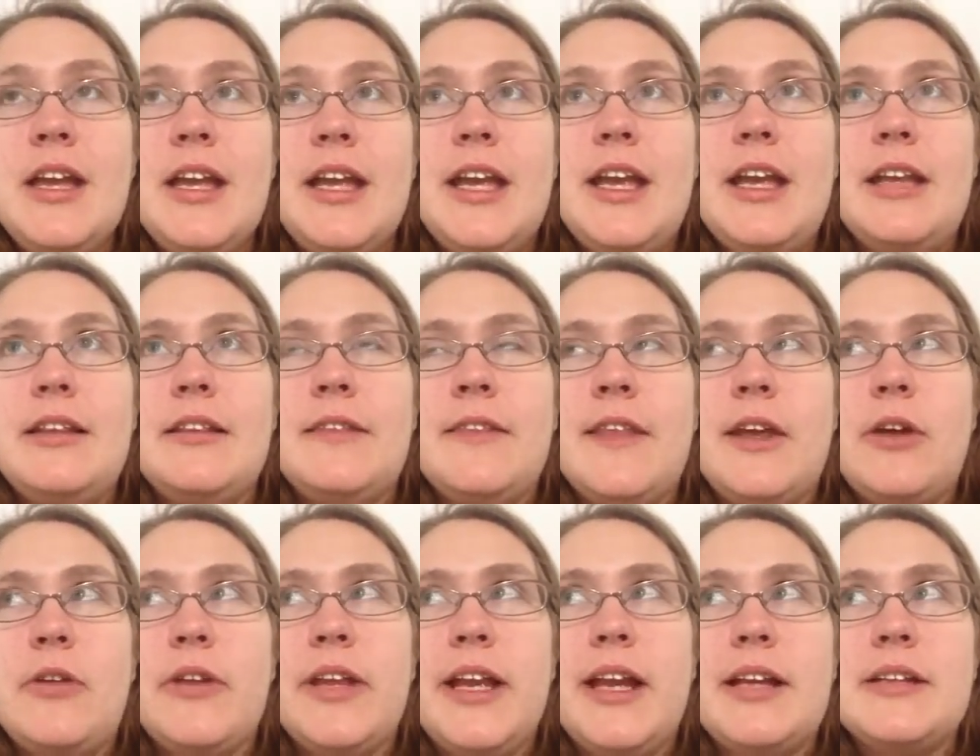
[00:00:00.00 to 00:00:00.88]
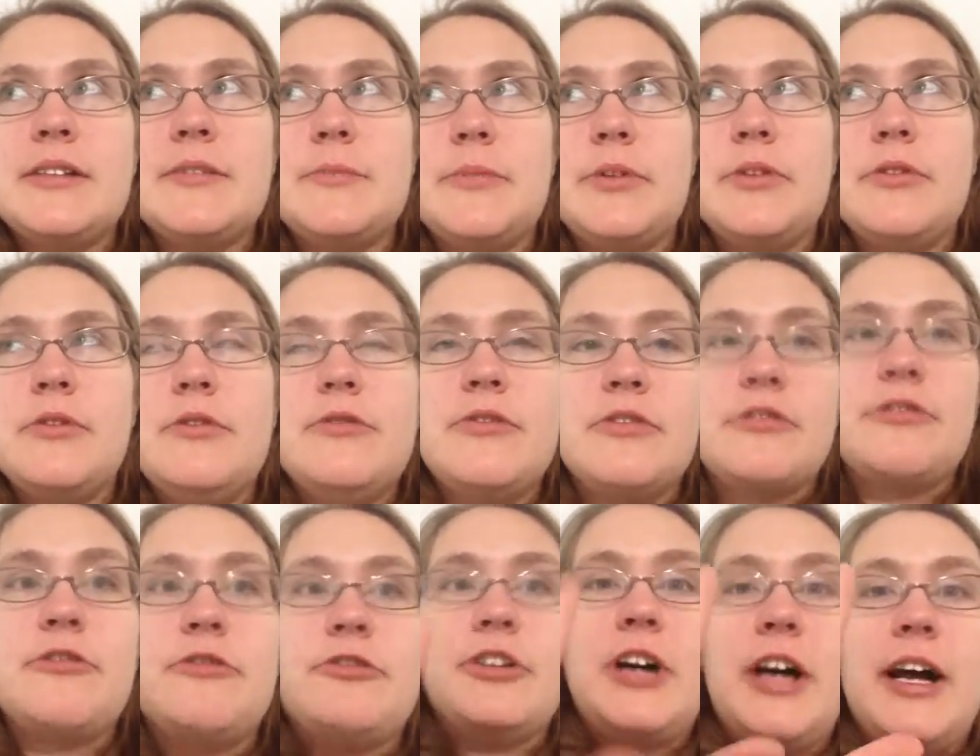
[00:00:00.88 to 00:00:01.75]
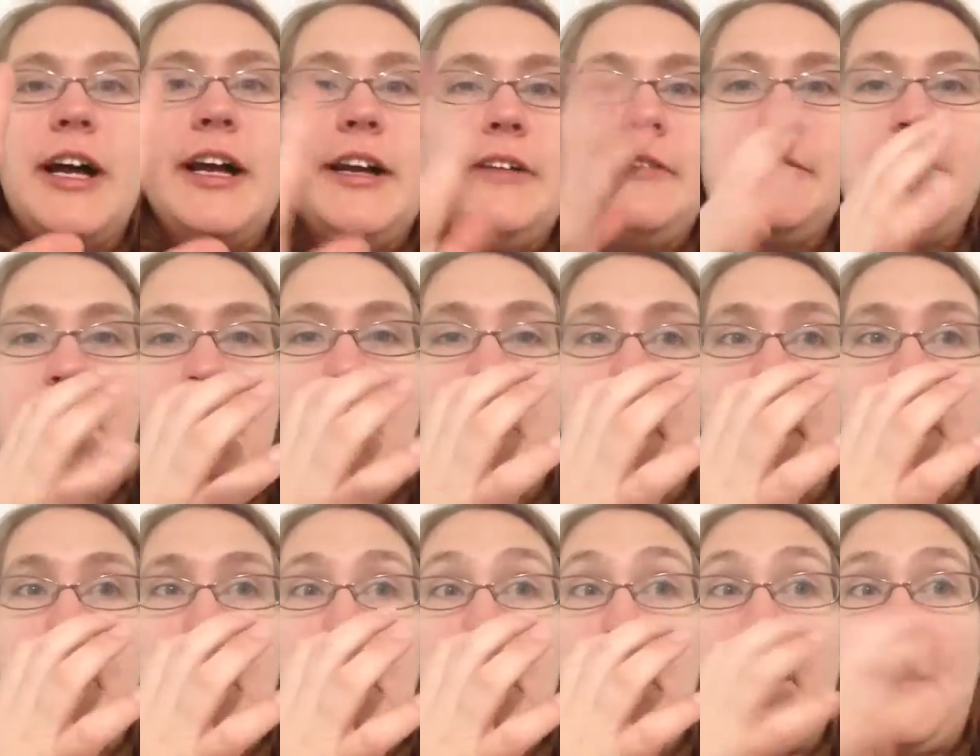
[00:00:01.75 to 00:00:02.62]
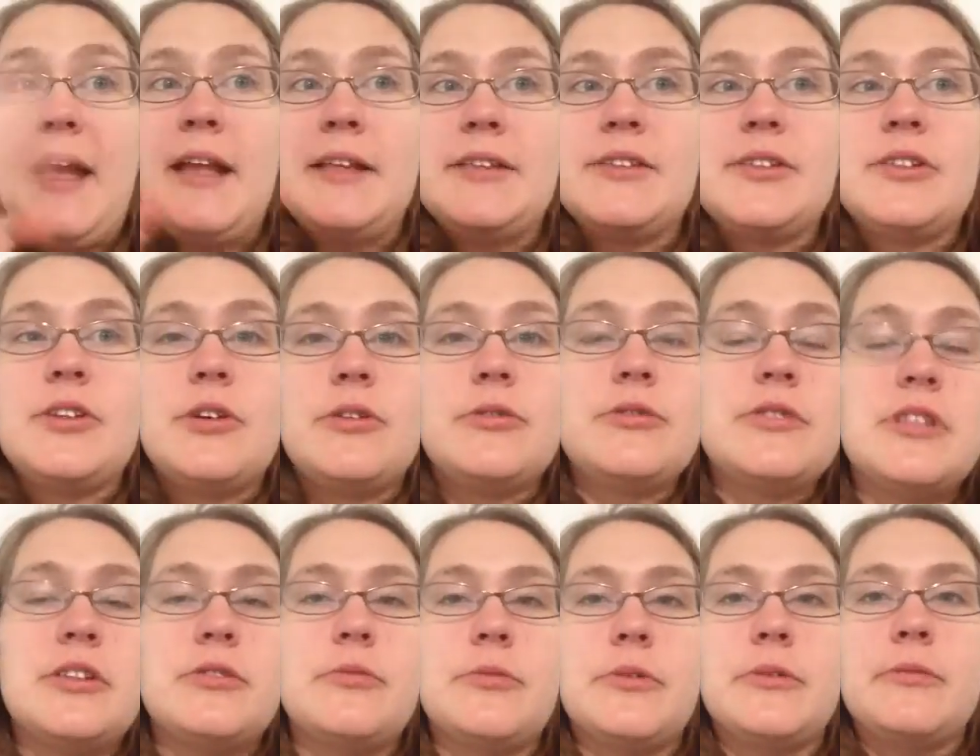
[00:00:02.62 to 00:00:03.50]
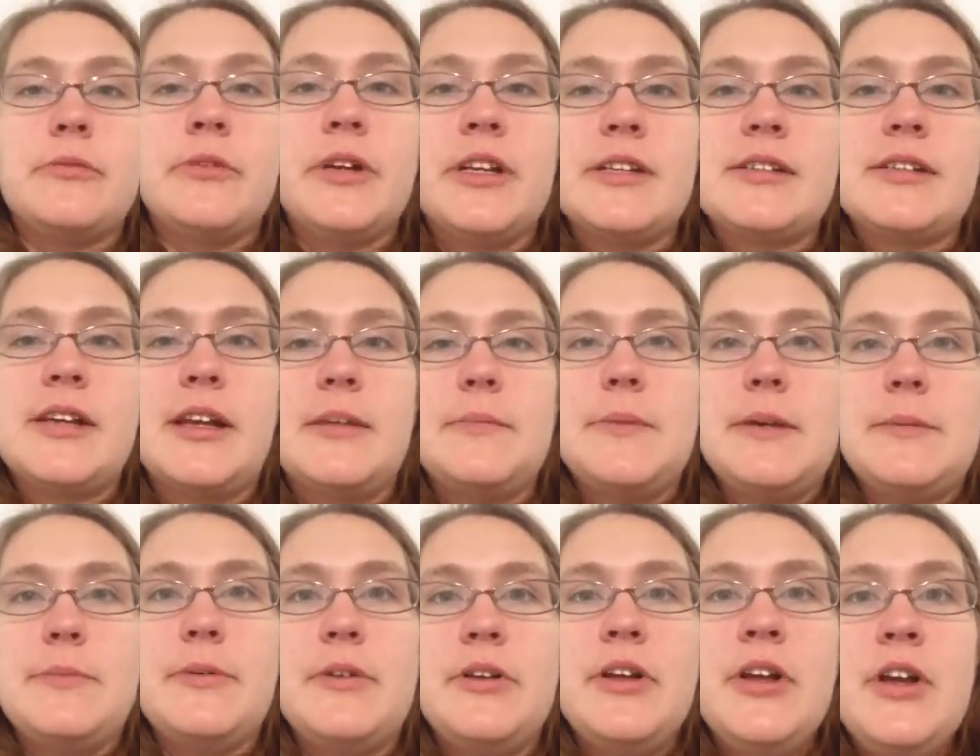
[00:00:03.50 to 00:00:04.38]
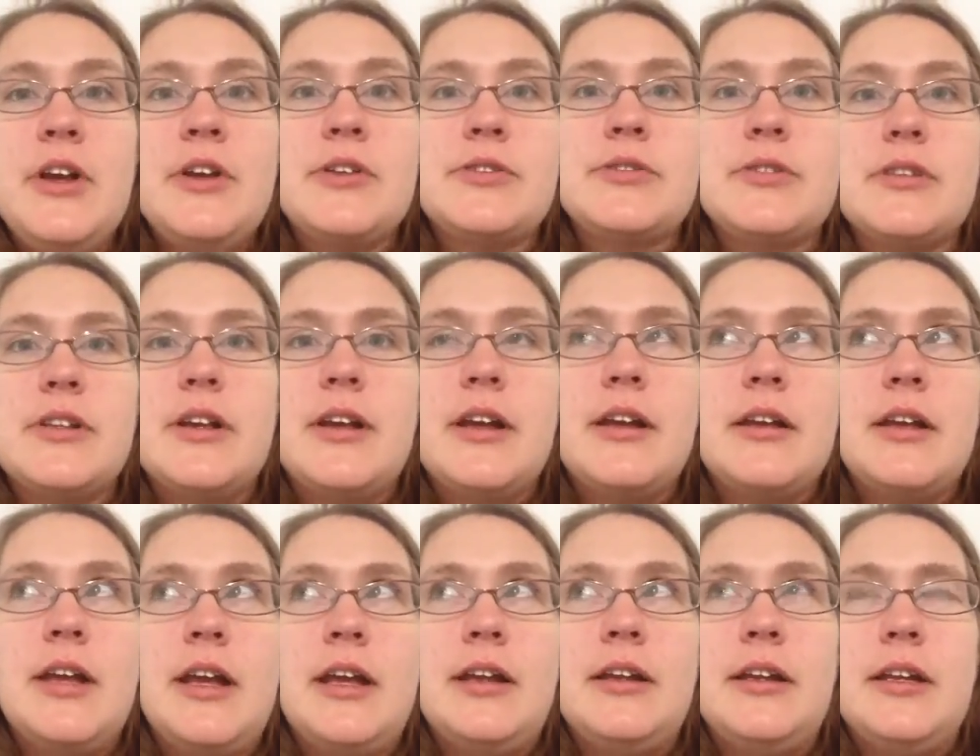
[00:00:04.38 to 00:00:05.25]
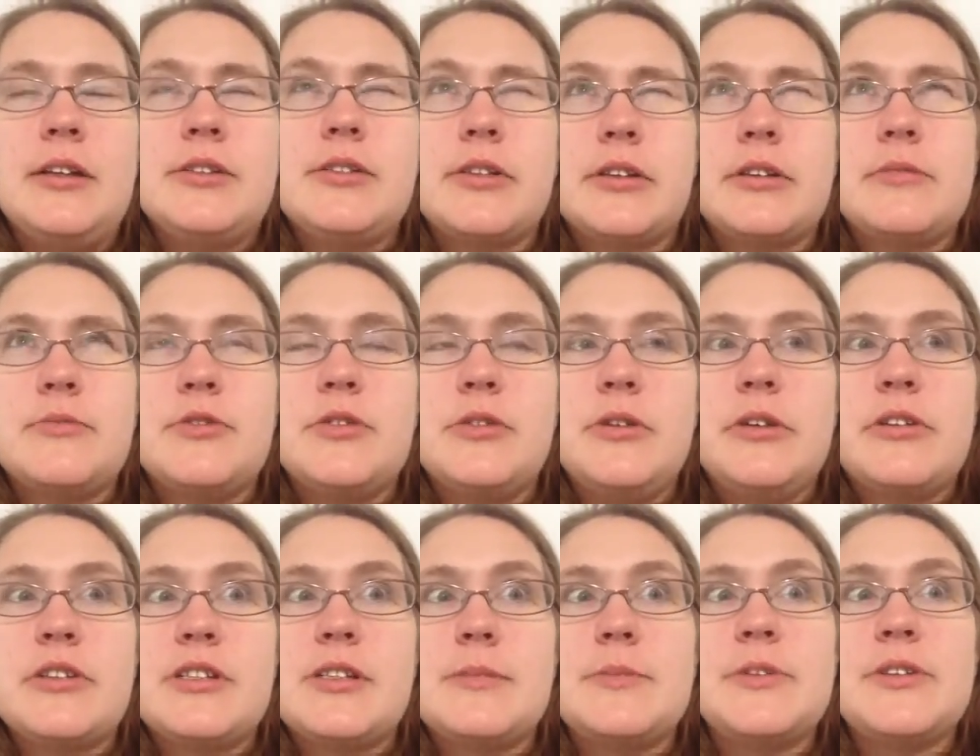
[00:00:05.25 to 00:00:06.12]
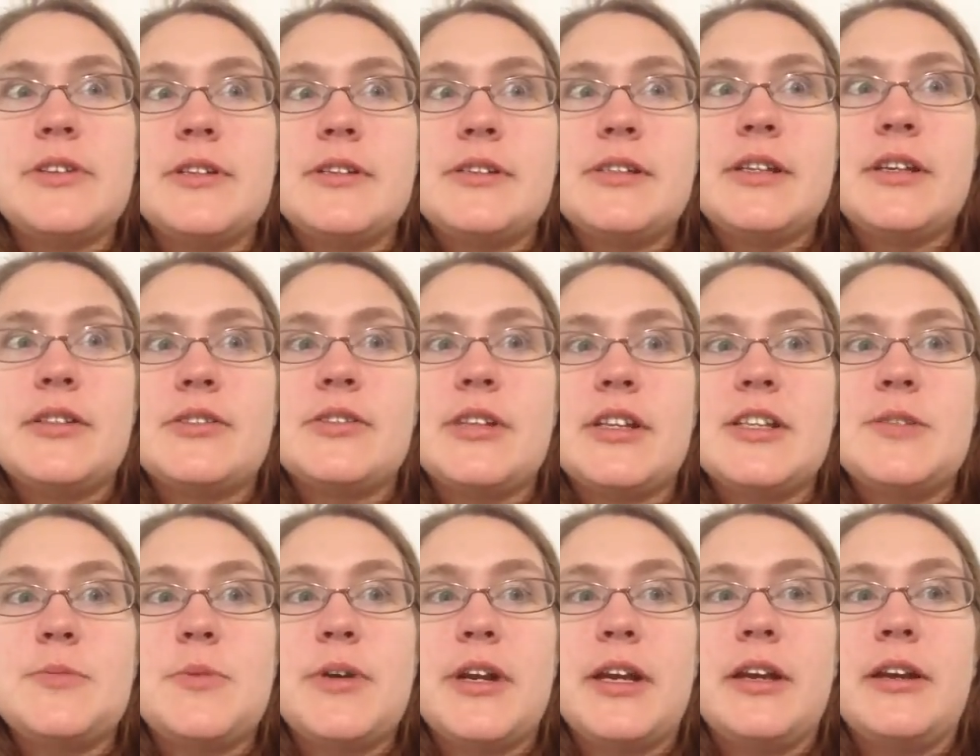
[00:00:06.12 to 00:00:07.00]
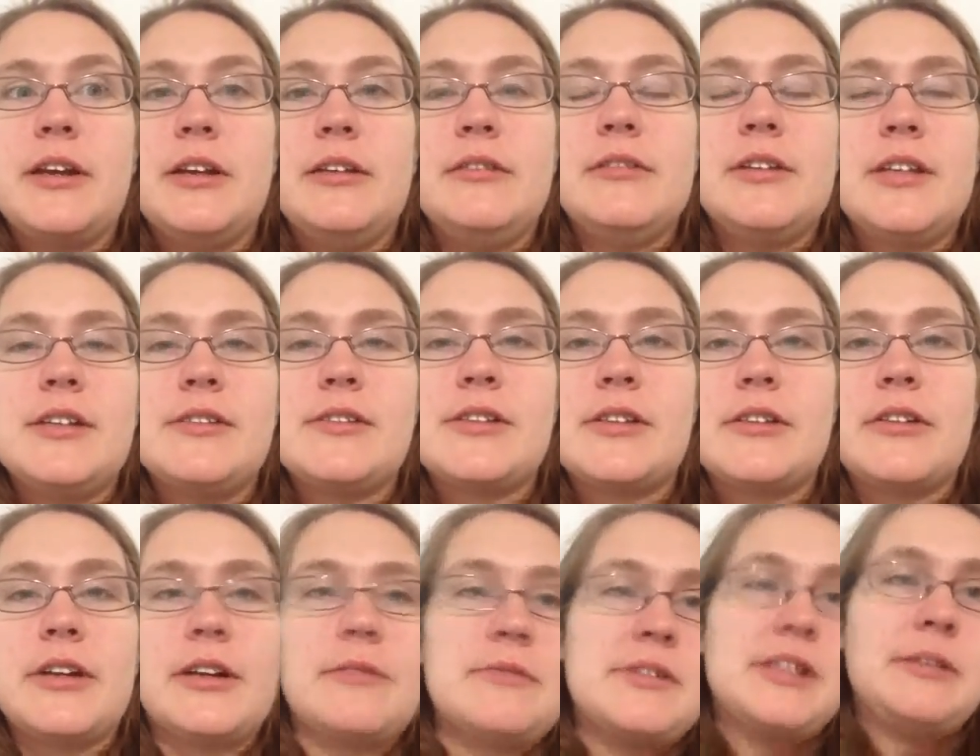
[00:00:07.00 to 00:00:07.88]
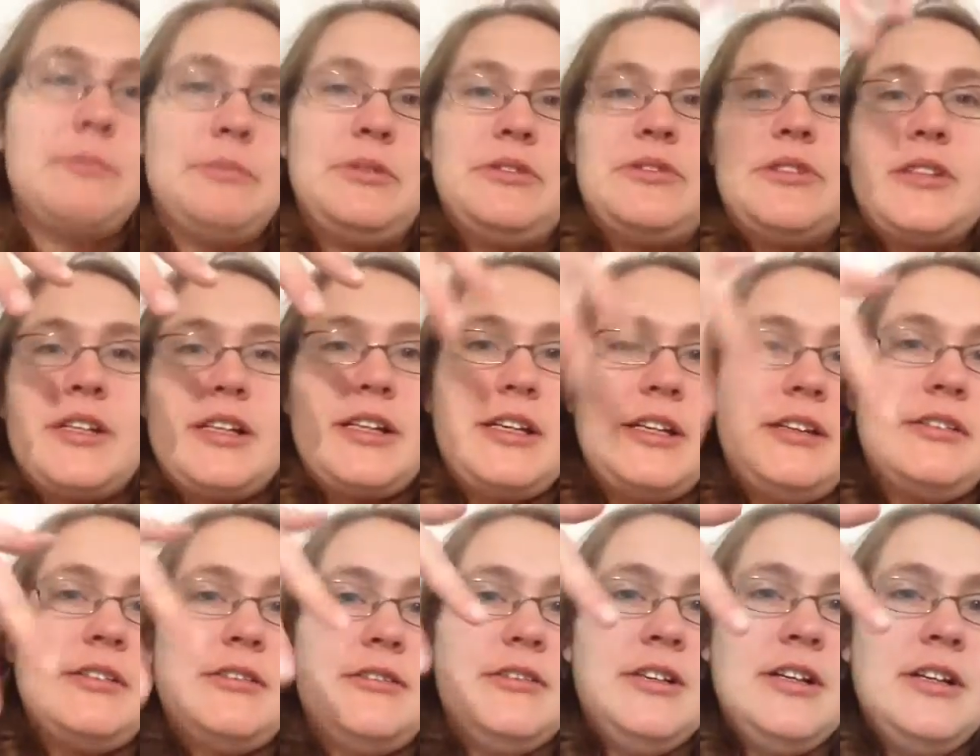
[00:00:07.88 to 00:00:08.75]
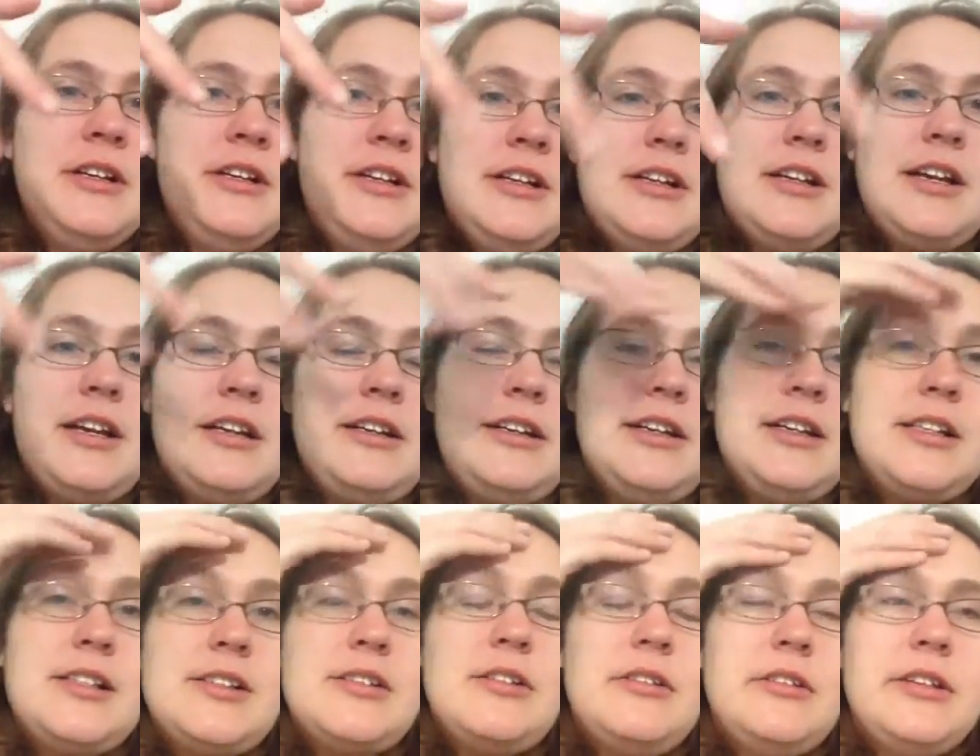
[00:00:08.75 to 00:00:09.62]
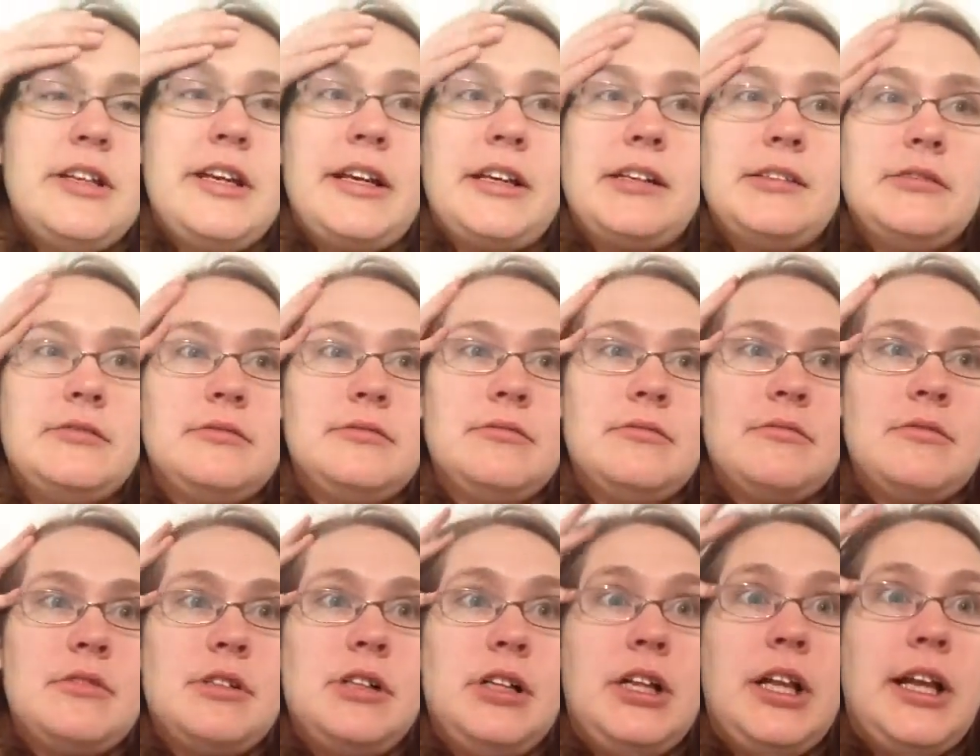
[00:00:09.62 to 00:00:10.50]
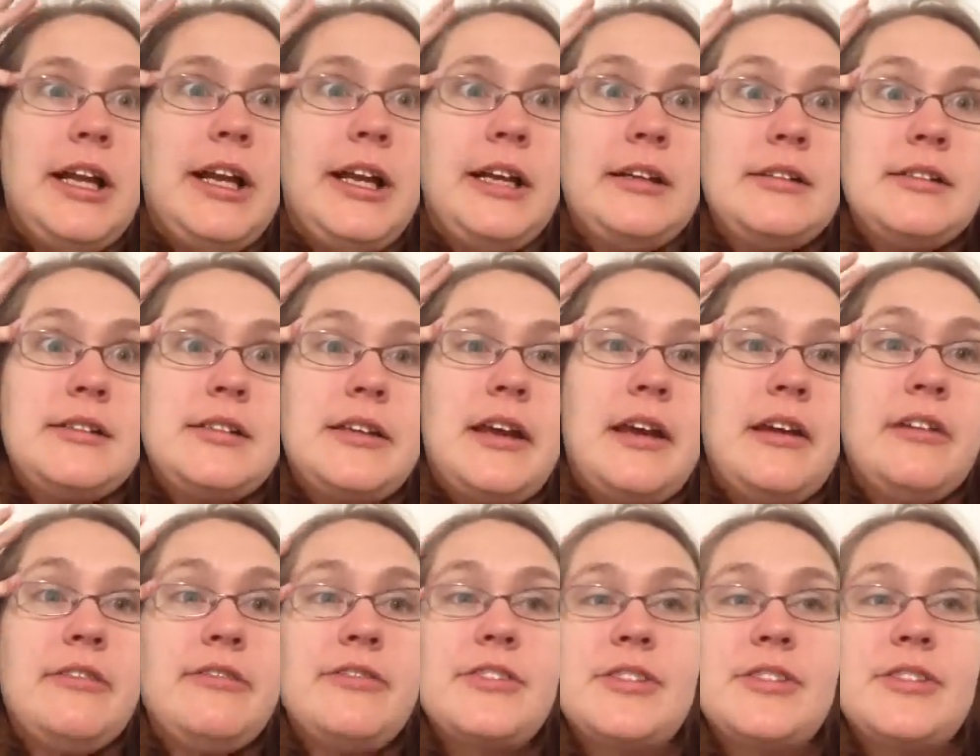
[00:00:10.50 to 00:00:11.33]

it they only had to move five um, headstones and re- reassign people, and it took them two years to build this thing. So that's pretty good considering it was like built on a hill and it's all like clay and stuff.